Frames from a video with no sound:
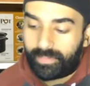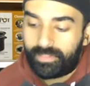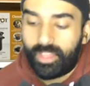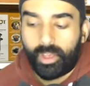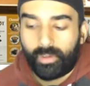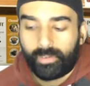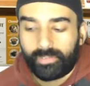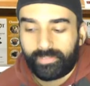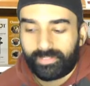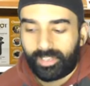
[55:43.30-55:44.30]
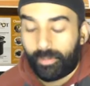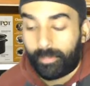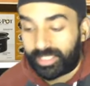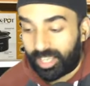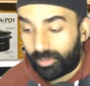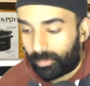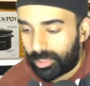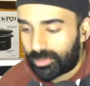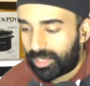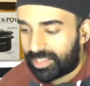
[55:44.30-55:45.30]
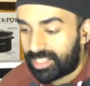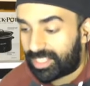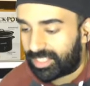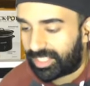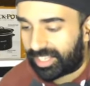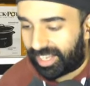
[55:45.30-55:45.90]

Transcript: oh my god, which one of these isn't going to